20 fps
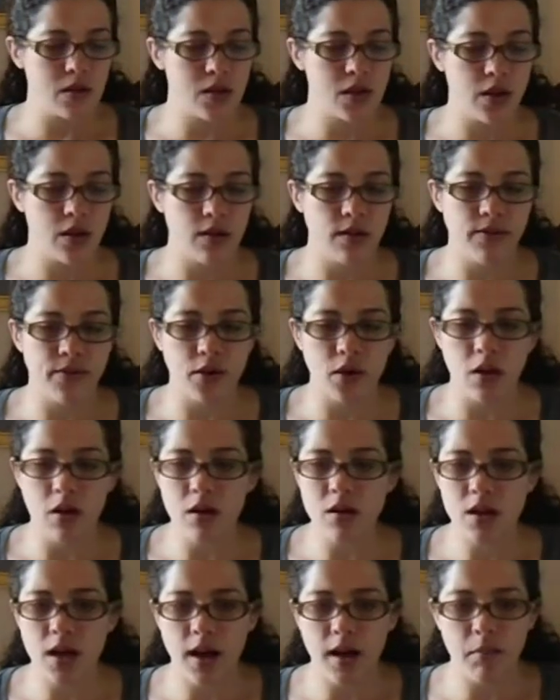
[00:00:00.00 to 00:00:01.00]
So for a
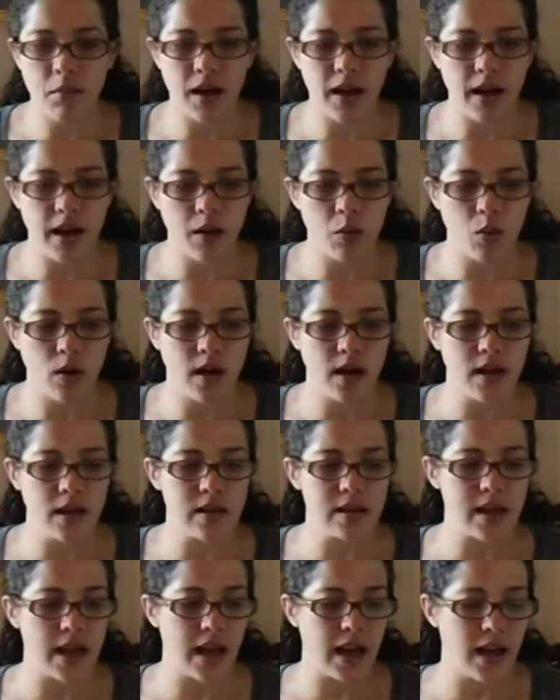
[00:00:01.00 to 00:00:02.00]
long time I
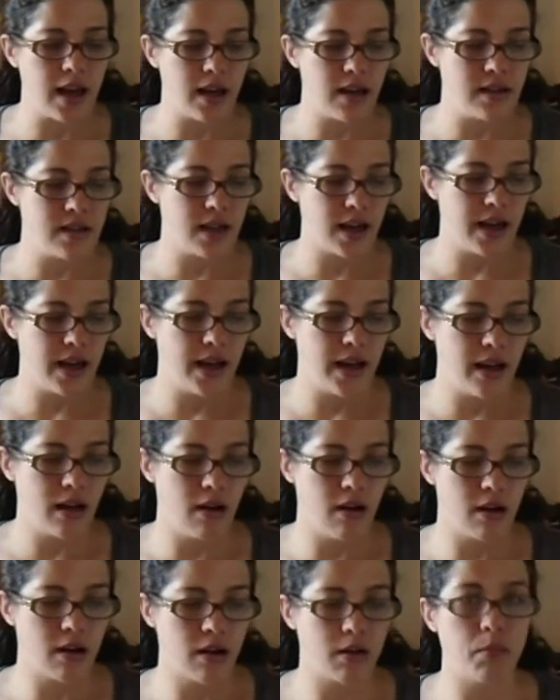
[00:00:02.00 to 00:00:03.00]
was a
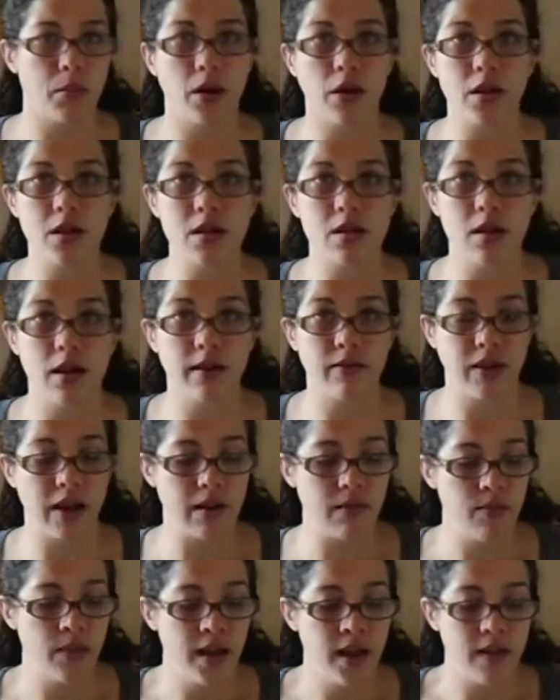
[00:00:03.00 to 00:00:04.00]
die-hard Birkenstock fan.
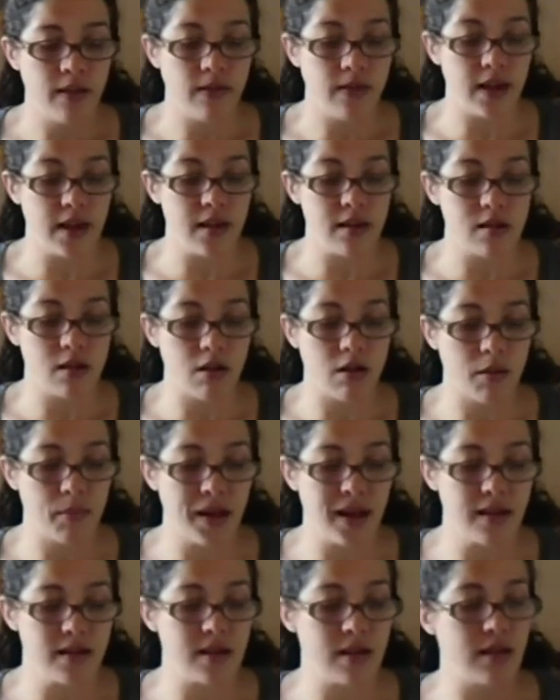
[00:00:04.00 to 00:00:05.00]
These are
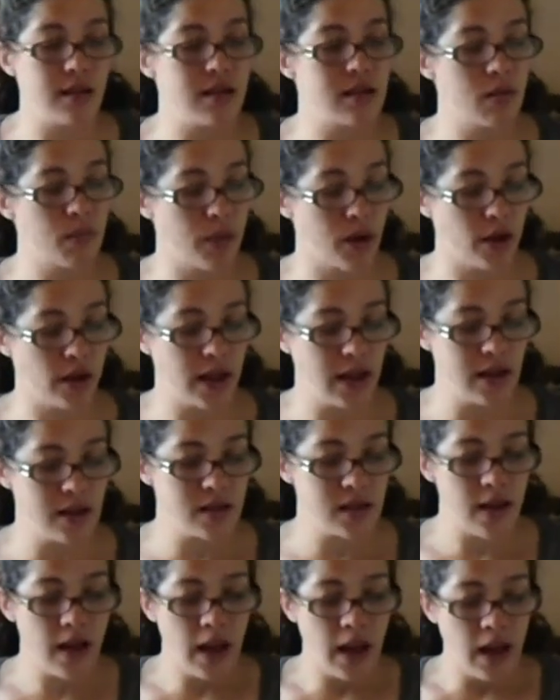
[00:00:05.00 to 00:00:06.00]
amazing. These are Birkies
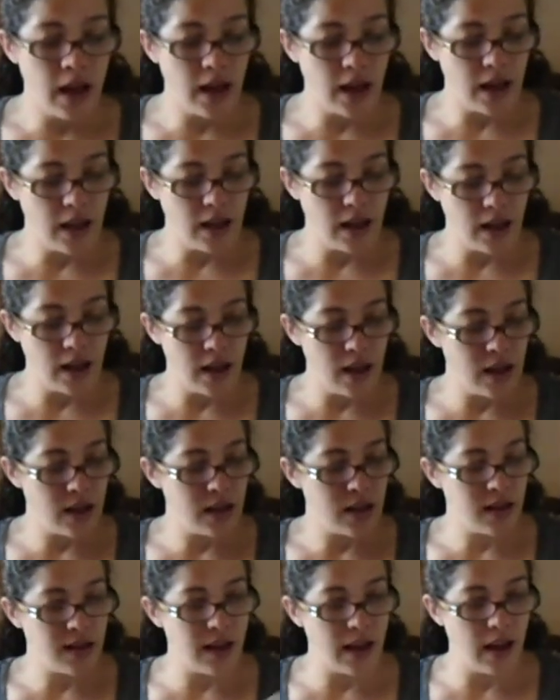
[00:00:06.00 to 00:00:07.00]

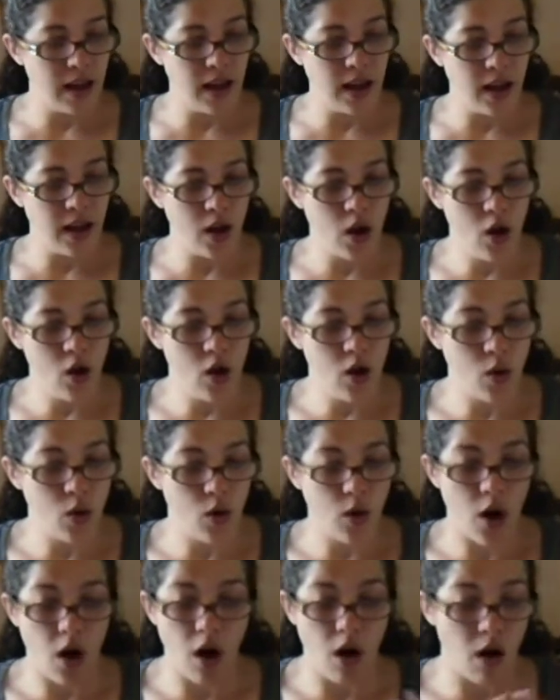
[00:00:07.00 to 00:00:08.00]
and they
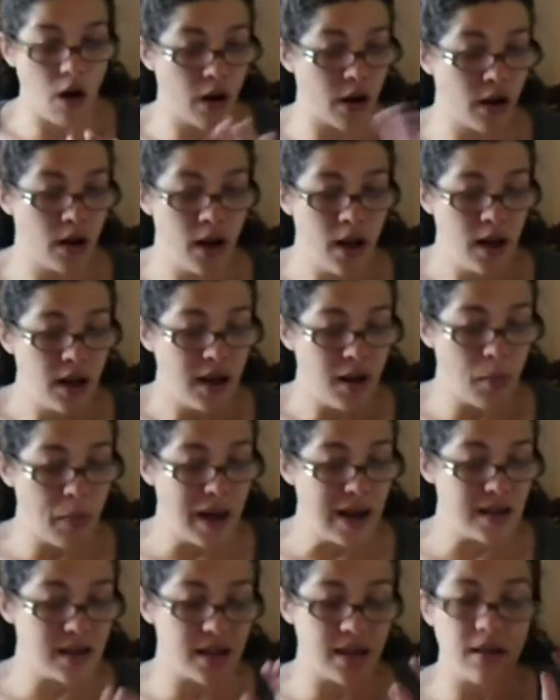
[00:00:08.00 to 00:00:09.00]
are
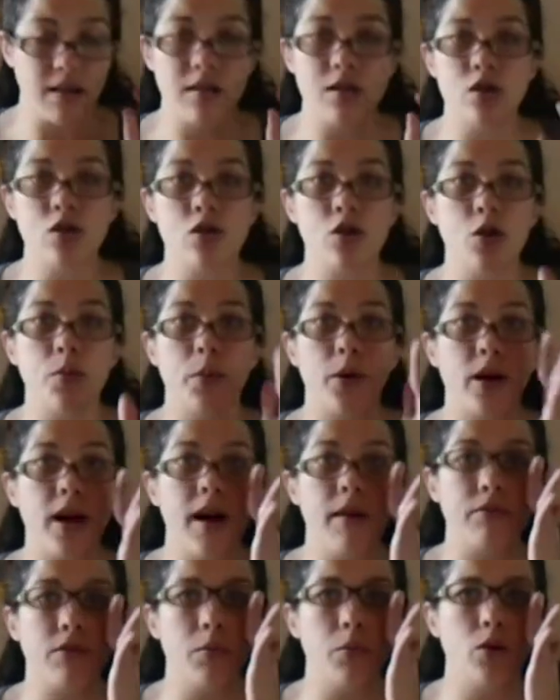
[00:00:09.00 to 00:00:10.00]
amazing, super
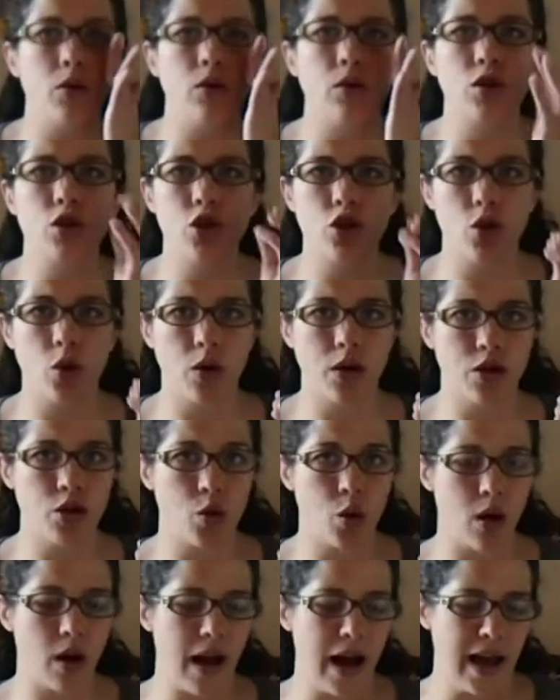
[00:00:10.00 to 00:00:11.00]
comfortable, short
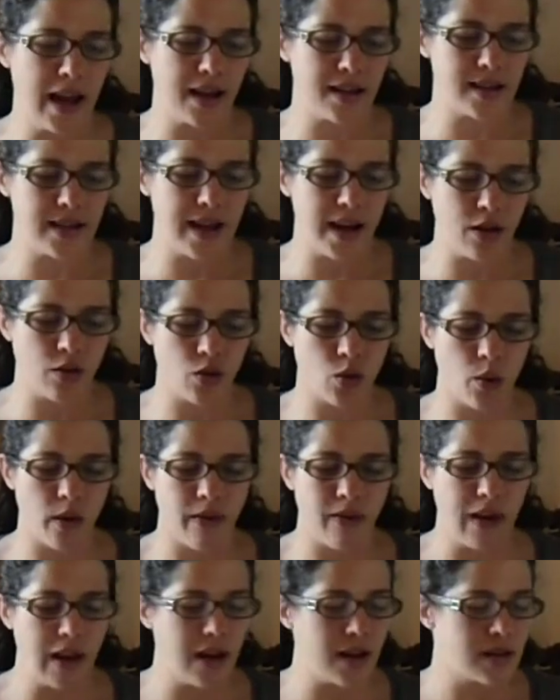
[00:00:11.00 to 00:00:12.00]
hikes and outdoor
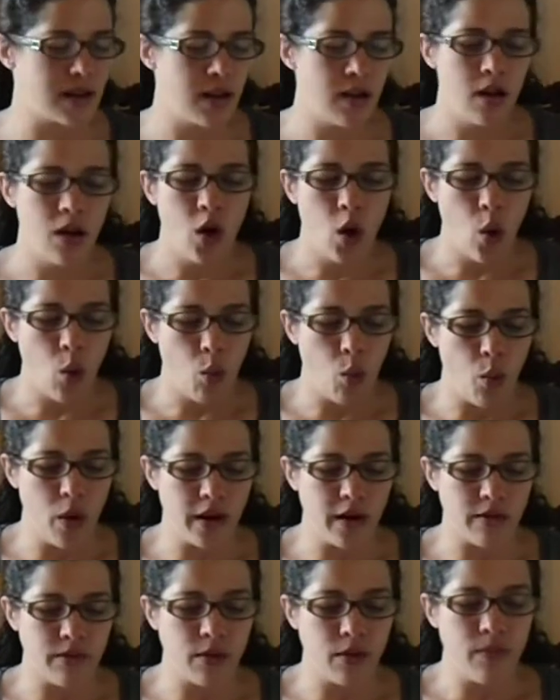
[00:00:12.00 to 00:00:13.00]
things,
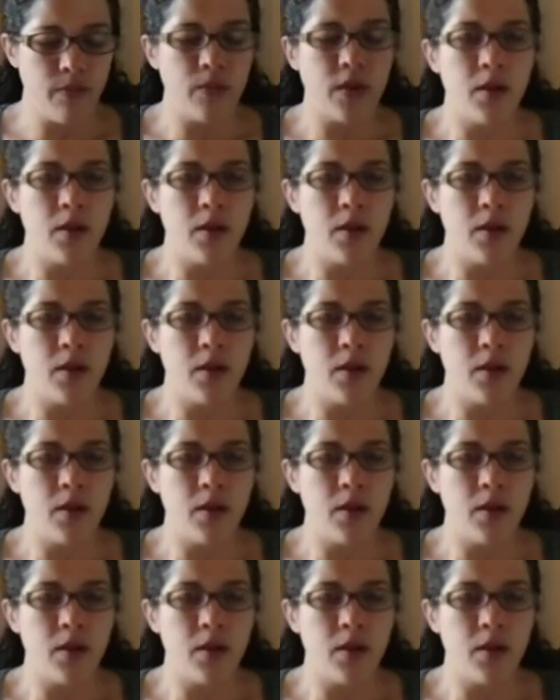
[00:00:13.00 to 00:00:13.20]
wonderful.